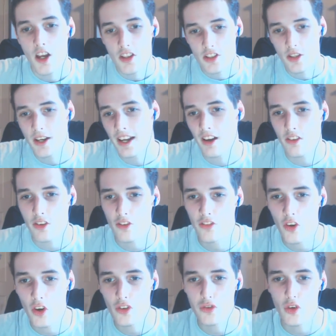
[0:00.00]
So yeah guys, I
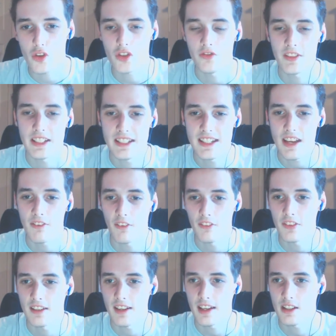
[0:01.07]
thought I'd try something different
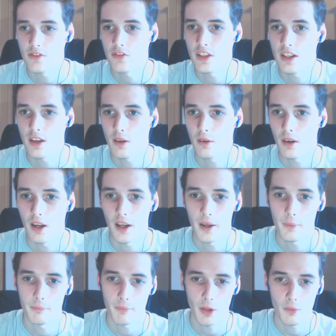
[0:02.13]
for today's video.
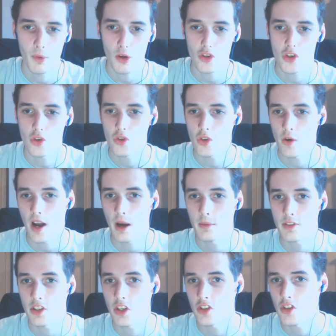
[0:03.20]
Um, I'm not too sure how
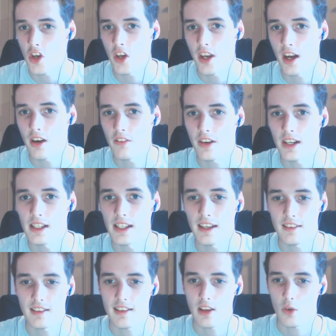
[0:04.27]
it's going to turn out really.
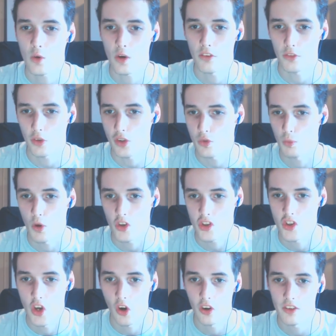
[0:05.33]
As I said, all I've done is
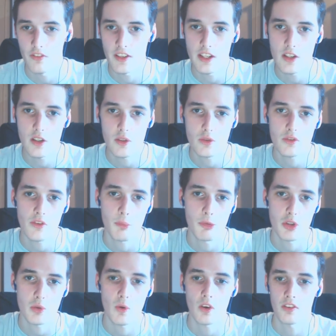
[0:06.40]
watch 9 videos from
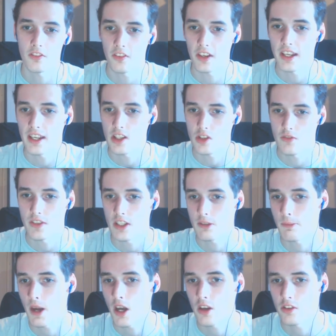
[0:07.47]
the squad, 3 each of
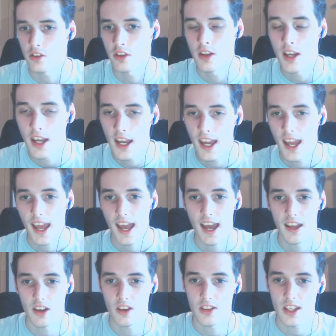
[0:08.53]
each person
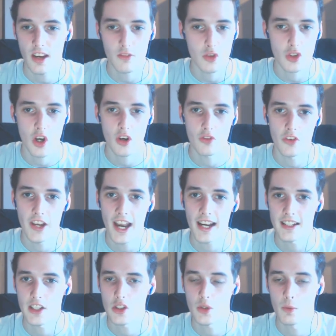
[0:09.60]
and uh, yeah, I've just kind of
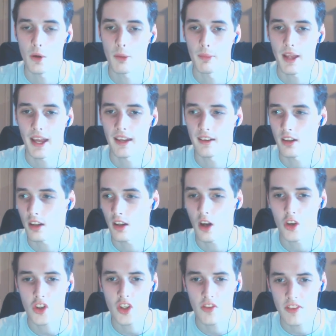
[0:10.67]
reacted to them. And uh,
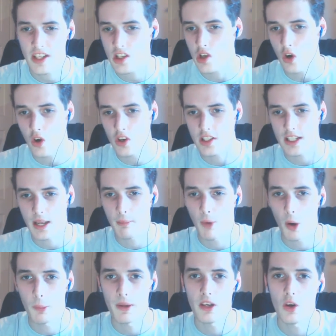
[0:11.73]
honestly, these guys, in
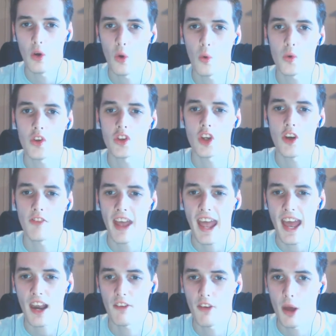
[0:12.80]
my opinion, all deserve a
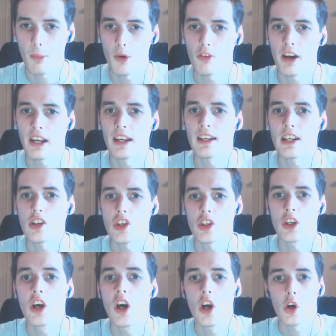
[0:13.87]
hell of a lot more
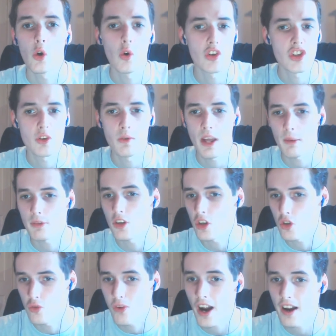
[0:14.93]
recognition. is doing
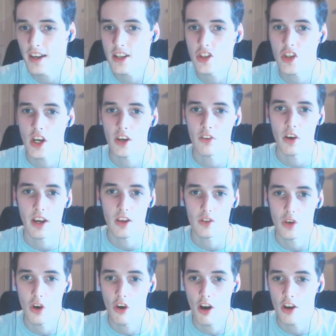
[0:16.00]
absolutely grand on his channel right now,
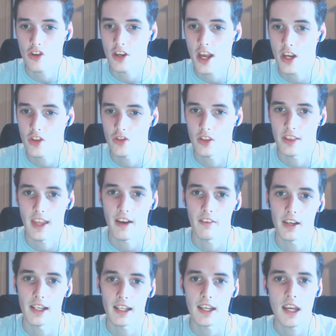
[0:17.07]
so congratulations on that,
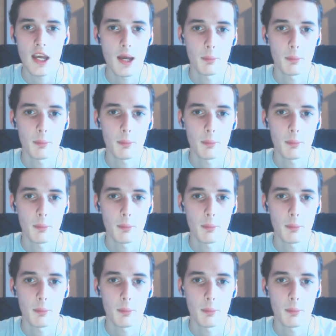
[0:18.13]
really.